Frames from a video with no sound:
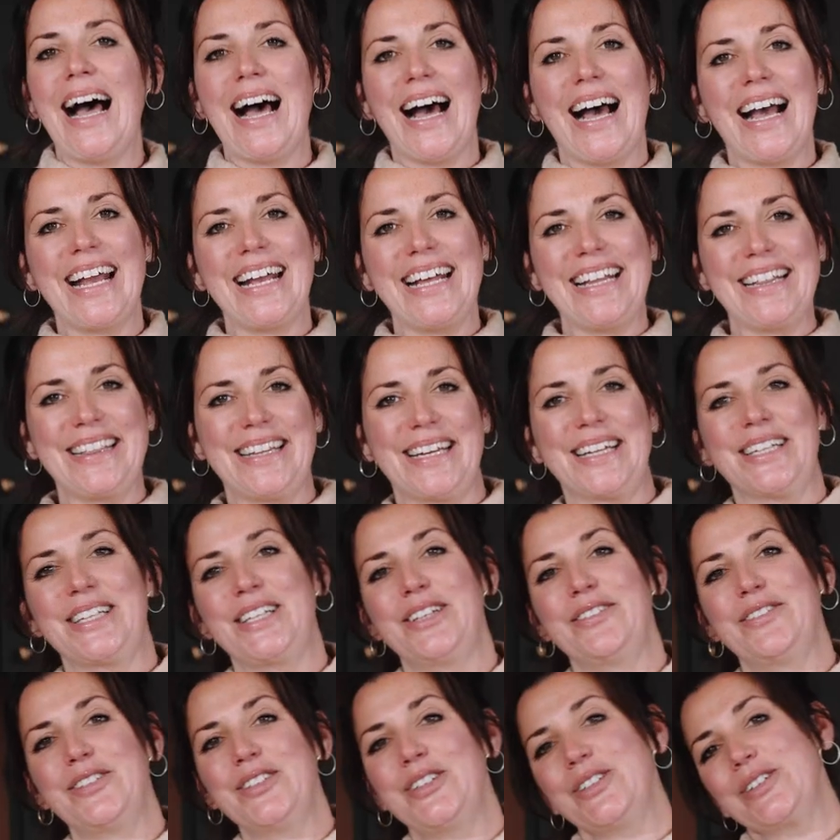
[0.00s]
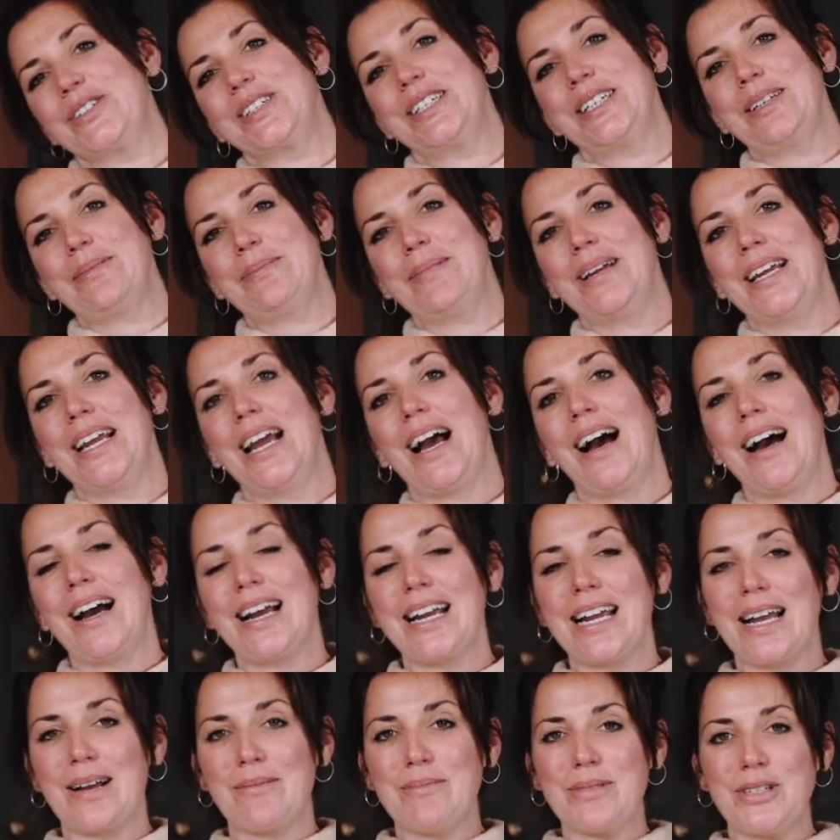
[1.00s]
Hi and thank you for joining me.
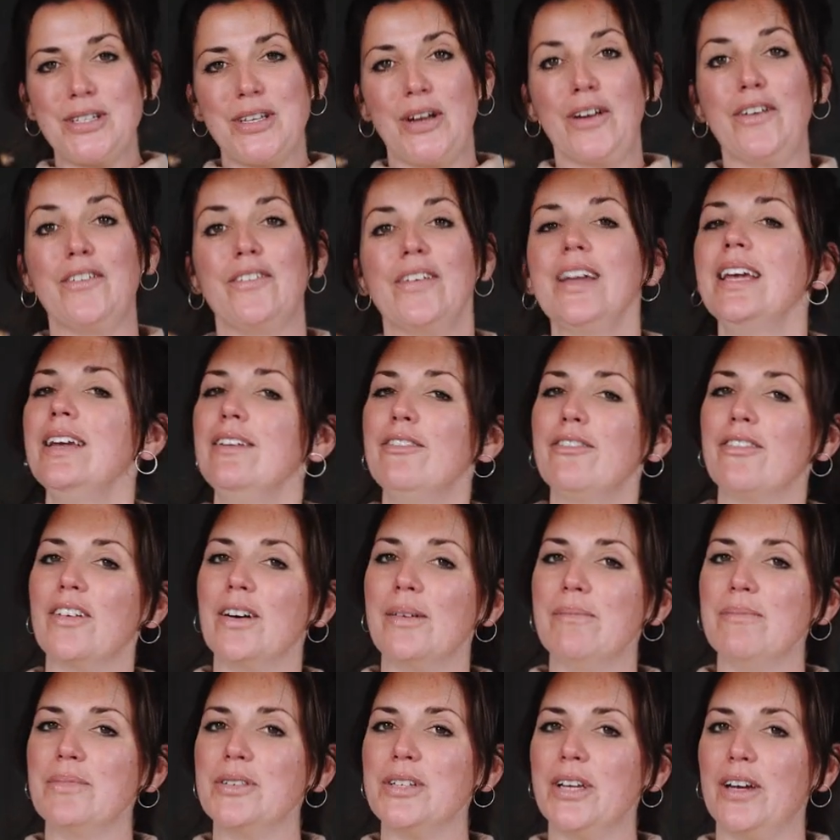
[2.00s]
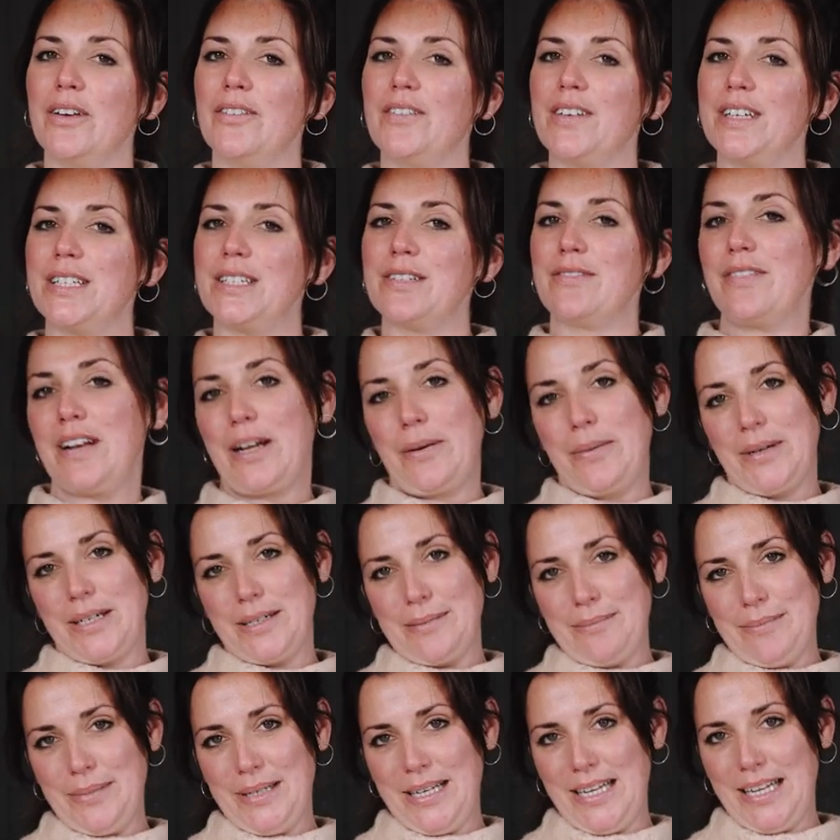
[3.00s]
I am Sophie from Sophie's Flower
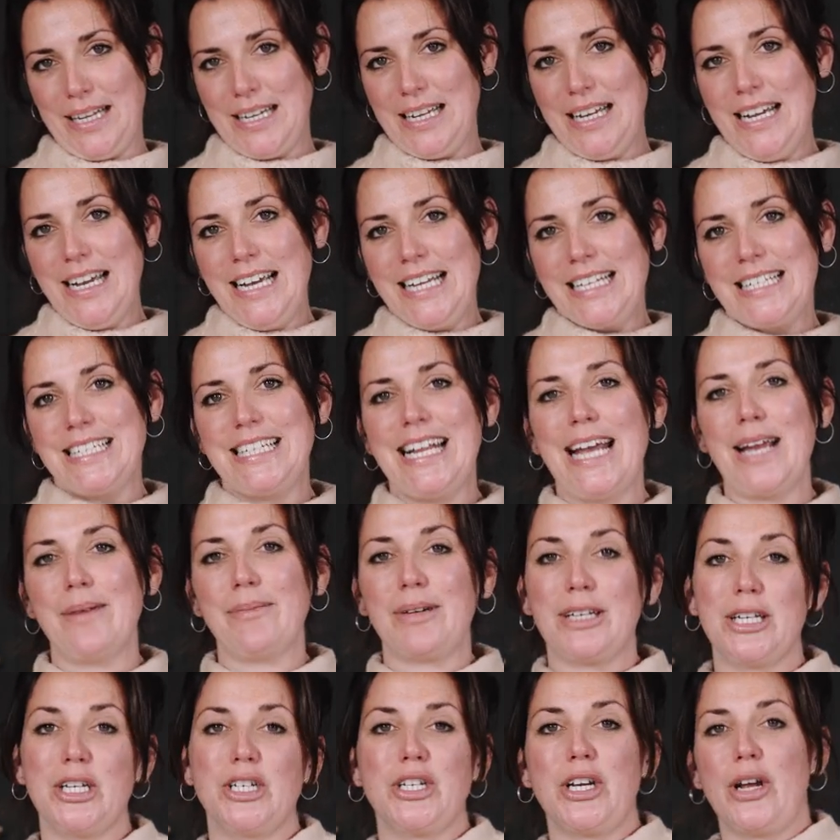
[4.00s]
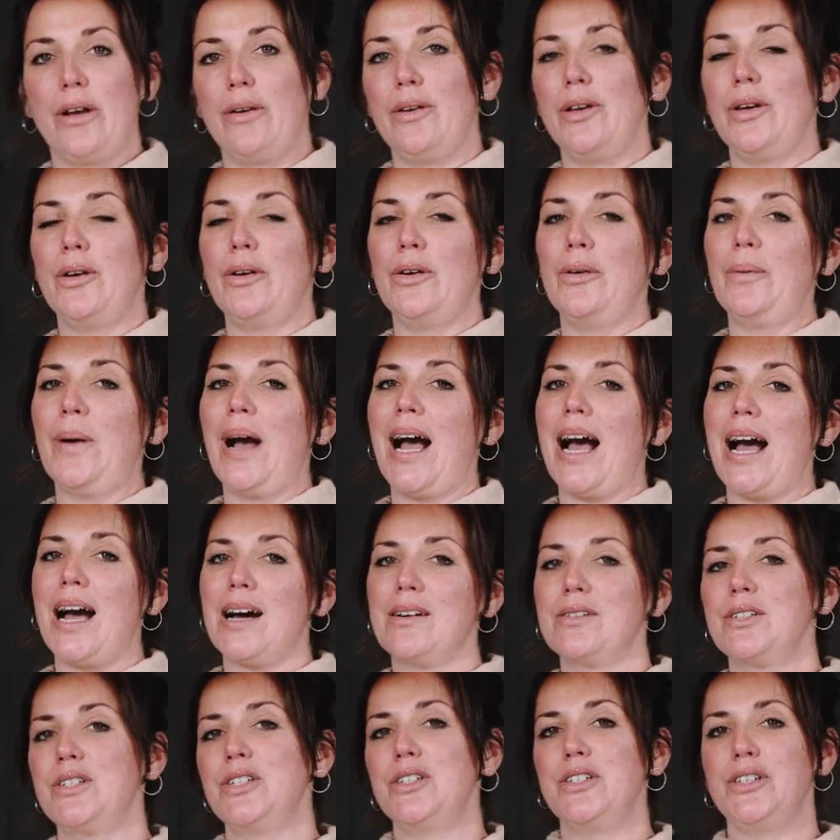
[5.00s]
Company. Today I'm going to show you
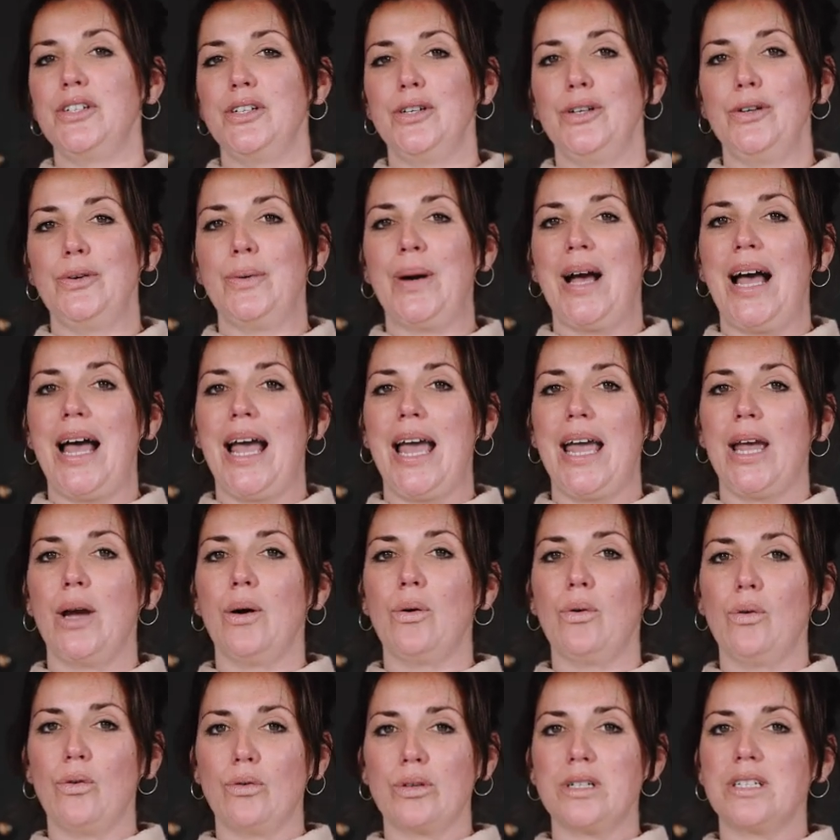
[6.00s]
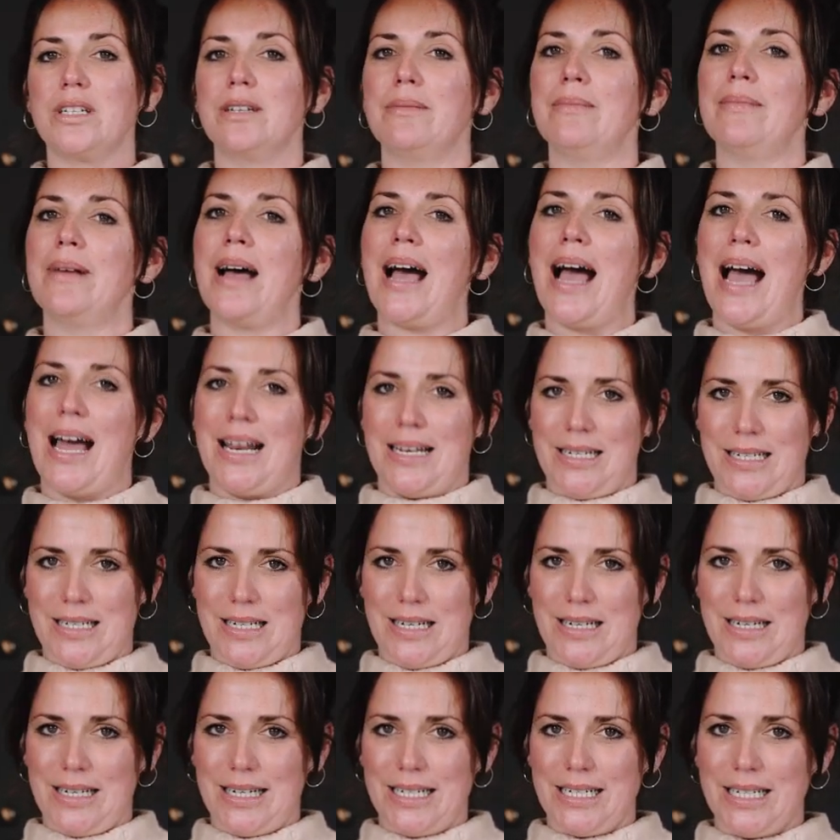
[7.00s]
how to do a autumn
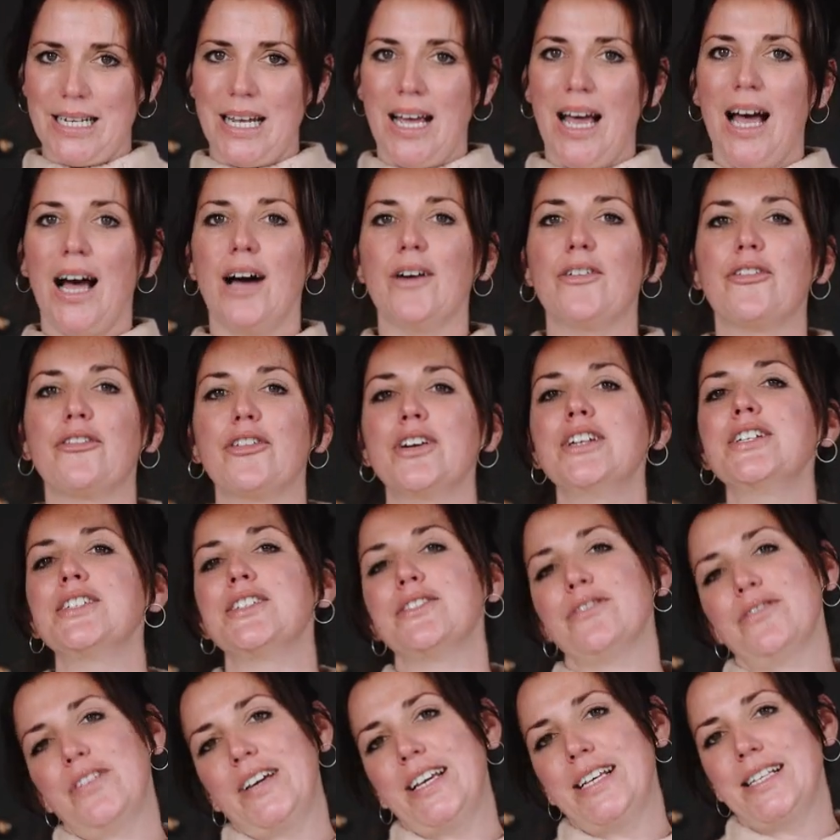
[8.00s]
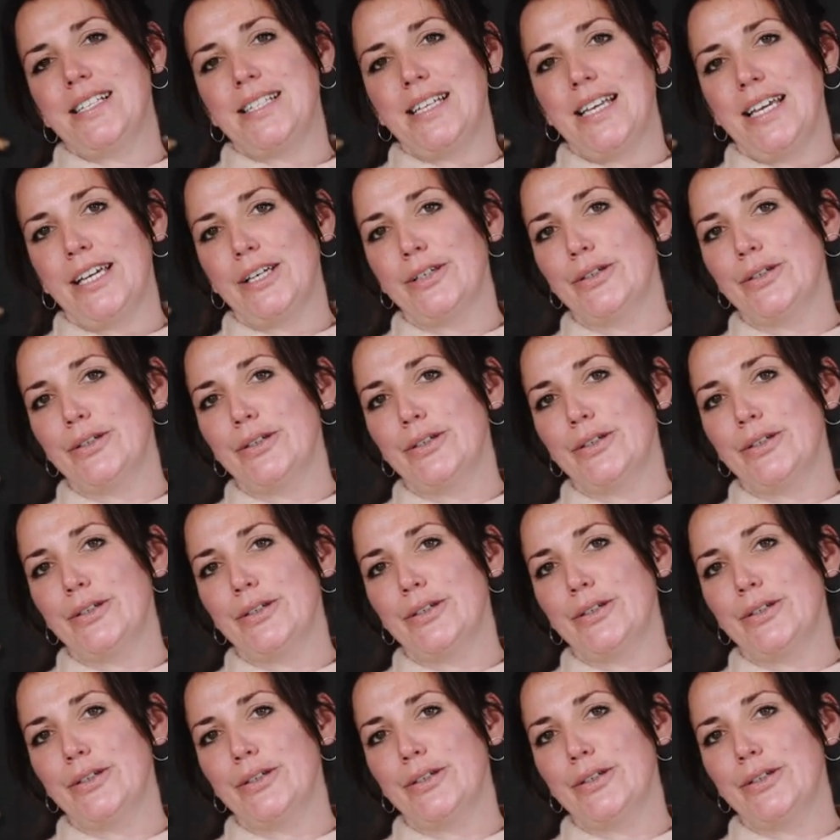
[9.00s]
hand-tied, a front-facing